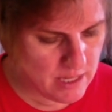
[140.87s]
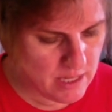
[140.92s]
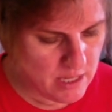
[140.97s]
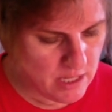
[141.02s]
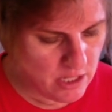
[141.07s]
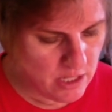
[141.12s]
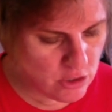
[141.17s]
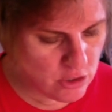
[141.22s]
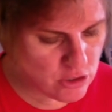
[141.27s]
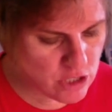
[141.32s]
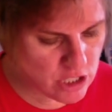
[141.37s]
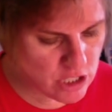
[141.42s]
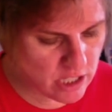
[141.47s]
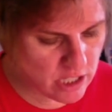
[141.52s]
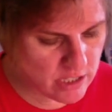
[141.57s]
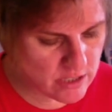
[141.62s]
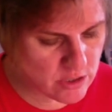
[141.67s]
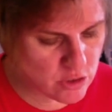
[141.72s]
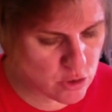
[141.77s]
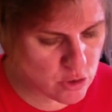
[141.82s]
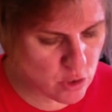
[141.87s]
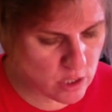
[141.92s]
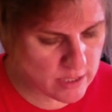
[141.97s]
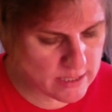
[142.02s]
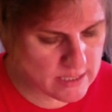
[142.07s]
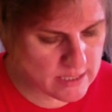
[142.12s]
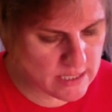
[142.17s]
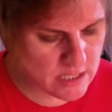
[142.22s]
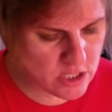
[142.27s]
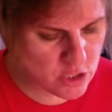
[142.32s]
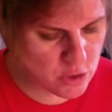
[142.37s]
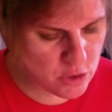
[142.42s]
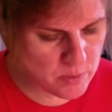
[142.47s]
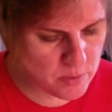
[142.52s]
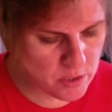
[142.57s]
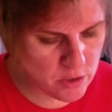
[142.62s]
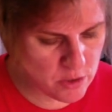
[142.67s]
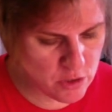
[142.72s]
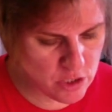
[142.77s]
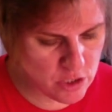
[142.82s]
Your drug
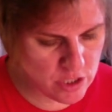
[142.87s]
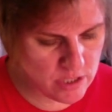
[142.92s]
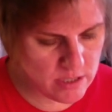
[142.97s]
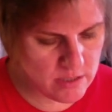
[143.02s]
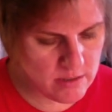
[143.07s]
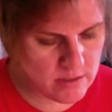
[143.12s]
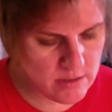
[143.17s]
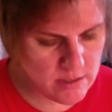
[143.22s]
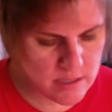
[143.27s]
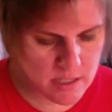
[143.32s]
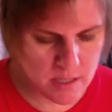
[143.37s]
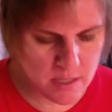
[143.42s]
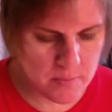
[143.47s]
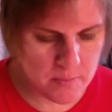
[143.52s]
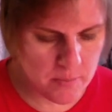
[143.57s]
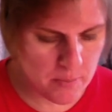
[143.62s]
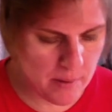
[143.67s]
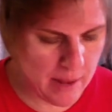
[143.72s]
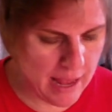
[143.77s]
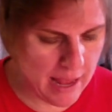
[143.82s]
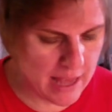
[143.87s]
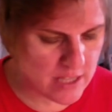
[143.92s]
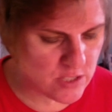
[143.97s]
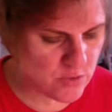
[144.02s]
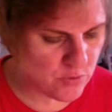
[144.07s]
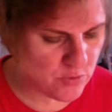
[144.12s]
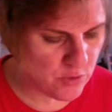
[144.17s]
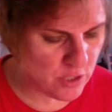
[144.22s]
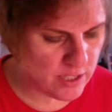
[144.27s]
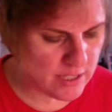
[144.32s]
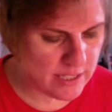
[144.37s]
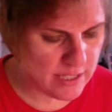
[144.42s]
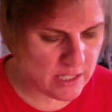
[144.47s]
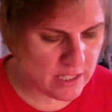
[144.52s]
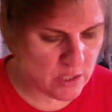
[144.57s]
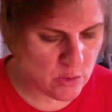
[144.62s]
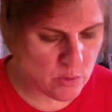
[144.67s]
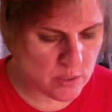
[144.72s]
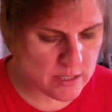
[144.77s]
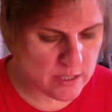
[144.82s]
distribution is going to pass freely
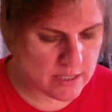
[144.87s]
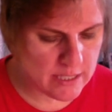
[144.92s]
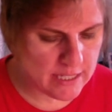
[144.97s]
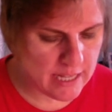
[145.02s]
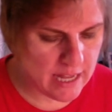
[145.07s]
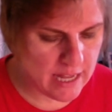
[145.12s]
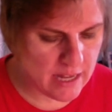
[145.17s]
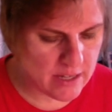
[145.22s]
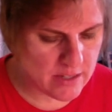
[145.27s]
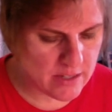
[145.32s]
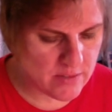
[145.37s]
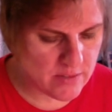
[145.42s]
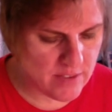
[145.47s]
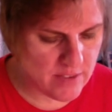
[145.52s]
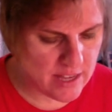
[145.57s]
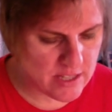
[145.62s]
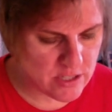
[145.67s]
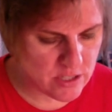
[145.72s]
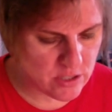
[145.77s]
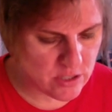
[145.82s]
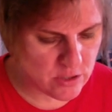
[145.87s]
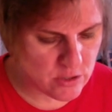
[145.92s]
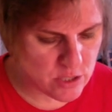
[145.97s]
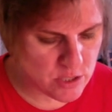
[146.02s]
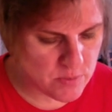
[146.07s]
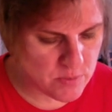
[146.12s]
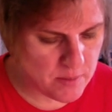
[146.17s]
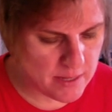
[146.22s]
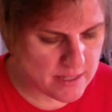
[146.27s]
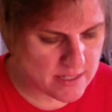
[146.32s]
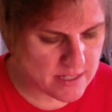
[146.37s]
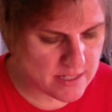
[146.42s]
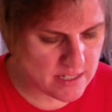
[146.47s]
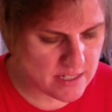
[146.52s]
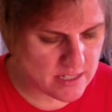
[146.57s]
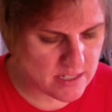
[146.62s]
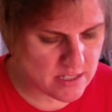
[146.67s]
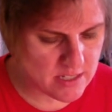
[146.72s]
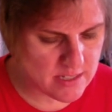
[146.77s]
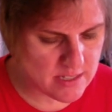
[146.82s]
and quickly out of the vascular space and
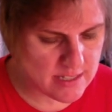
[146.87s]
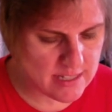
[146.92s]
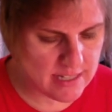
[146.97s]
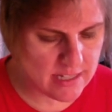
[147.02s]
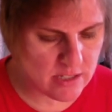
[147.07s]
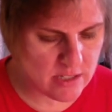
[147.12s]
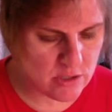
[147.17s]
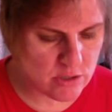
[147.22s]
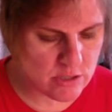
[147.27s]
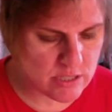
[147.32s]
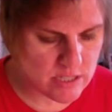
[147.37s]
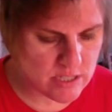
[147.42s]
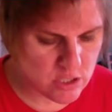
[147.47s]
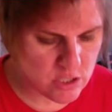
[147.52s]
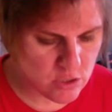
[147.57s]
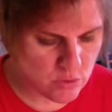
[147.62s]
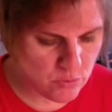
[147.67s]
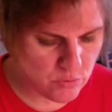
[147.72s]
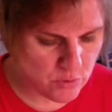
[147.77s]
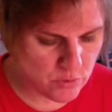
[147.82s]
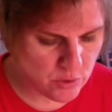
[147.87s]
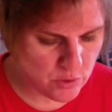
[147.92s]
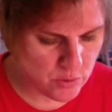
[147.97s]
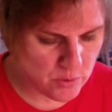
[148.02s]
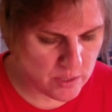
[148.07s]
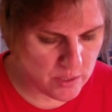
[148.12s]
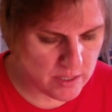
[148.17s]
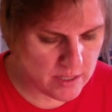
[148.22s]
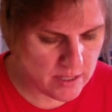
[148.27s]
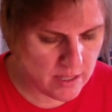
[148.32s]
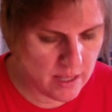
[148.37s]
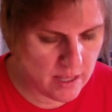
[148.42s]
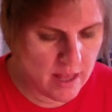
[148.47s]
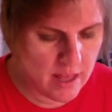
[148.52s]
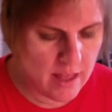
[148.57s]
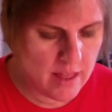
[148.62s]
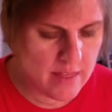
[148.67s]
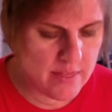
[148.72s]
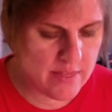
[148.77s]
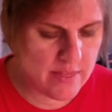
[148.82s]
into the interstitial fluid.
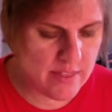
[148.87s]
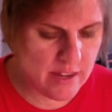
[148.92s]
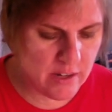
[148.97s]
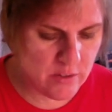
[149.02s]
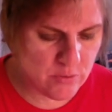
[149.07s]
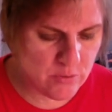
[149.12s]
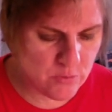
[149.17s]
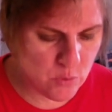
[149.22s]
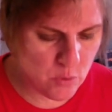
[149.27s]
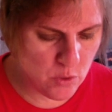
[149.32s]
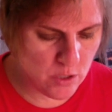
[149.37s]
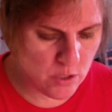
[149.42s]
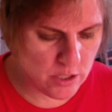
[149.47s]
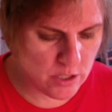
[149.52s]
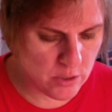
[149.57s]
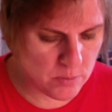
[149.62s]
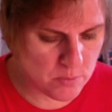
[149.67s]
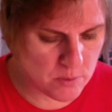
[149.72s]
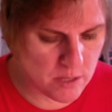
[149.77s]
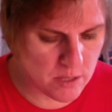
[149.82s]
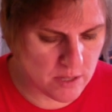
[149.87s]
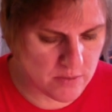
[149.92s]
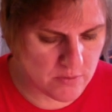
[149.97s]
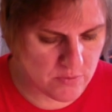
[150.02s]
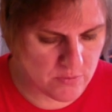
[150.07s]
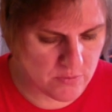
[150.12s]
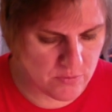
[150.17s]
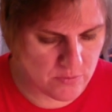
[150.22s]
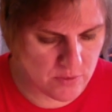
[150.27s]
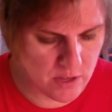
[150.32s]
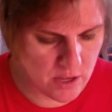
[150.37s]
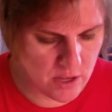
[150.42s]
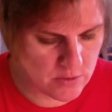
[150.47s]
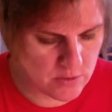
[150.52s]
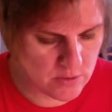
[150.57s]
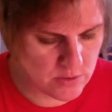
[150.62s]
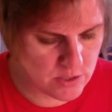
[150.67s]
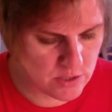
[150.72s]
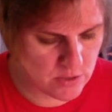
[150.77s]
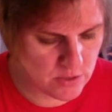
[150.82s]
Therefore, your blood flow
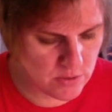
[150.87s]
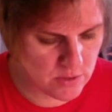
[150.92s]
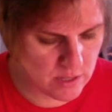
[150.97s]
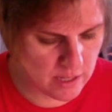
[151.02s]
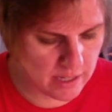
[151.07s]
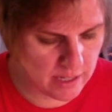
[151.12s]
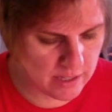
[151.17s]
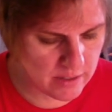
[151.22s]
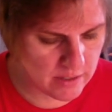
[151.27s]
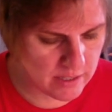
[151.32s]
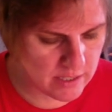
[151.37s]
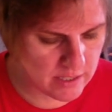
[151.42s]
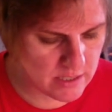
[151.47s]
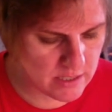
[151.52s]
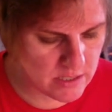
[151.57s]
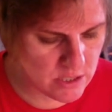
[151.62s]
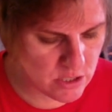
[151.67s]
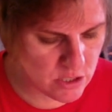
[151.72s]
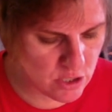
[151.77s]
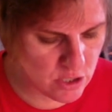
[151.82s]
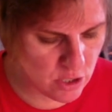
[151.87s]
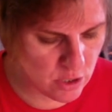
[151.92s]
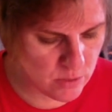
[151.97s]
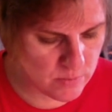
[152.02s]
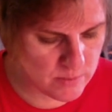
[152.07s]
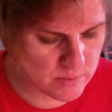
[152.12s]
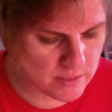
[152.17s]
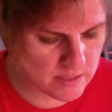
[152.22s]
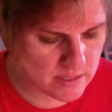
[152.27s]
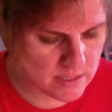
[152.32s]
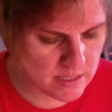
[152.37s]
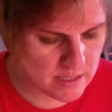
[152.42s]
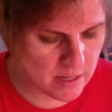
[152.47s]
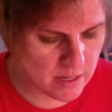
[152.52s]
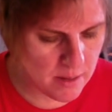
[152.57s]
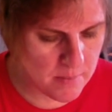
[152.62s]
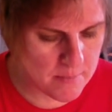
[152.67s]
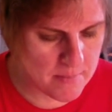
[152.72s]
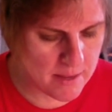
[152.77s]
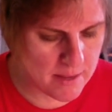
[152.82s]
to the area determines the
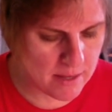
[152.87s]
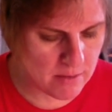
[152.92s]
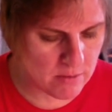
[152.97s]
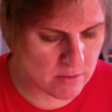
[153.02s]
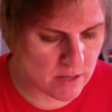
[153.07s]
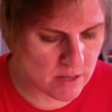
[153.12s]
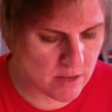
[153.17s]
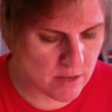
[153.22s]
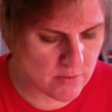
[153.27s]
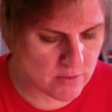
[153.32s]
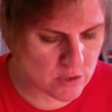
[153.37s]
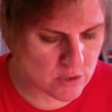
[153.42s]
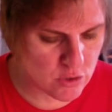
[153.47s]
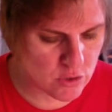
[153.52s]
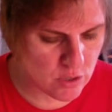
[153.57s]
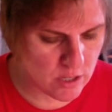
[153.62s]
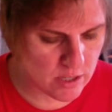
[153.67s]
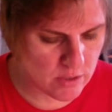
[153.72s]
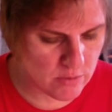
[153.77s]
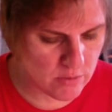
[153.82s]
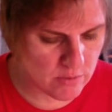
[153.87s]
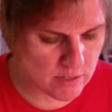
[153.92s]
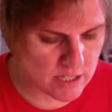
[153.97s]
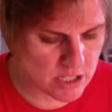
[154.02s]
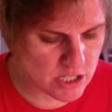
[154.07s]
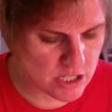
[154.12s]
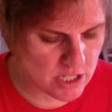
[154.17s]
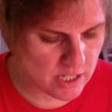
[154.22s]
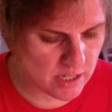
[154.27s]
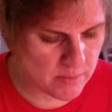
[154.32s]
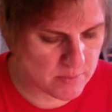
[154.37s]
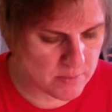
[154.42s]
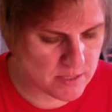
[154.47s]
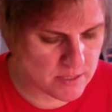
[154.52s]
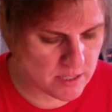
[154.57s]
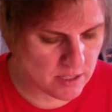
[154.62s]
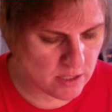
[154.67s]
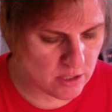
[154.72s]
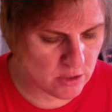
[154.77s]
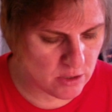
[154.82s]
amount of a drug reaching a
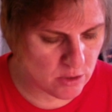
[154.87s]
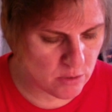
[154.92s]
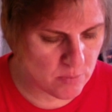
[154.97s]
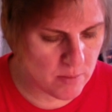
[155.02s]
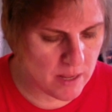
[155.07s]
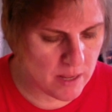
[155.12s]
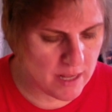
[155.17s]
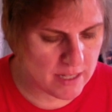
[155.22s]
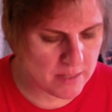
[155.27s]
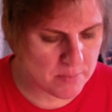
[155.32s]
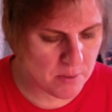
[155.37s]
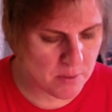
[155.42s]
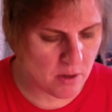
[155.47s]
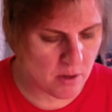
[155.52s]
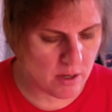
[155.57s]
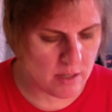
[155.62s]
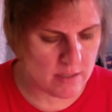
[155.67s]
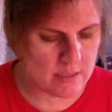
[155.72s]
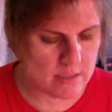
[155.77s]
particular body part.